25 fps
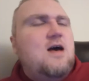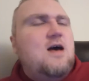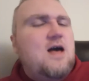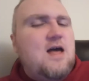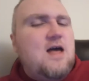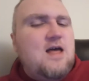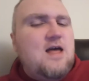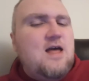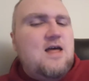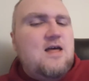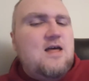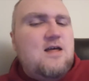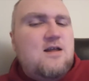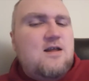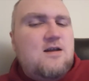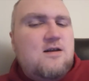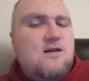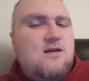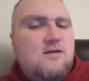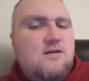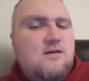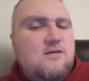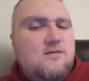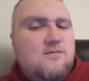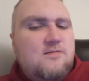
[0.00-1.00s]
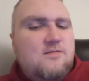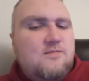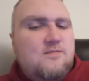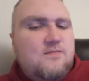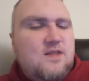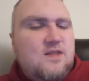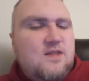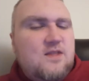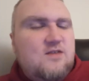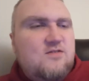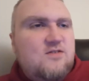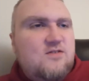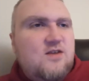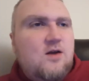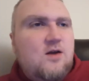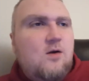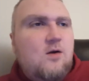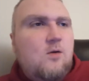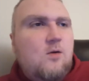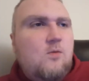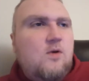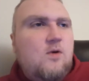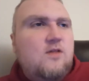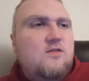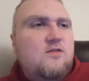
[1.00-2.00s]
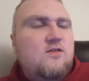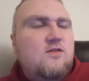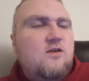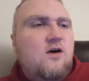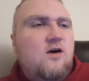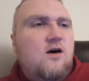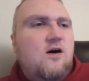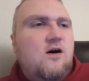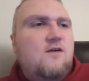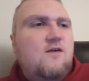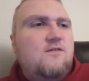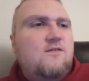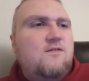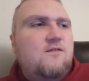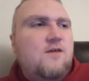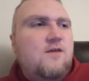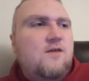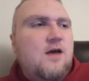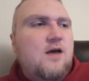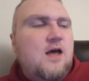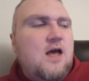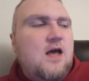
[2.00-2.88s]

And Sarah runs off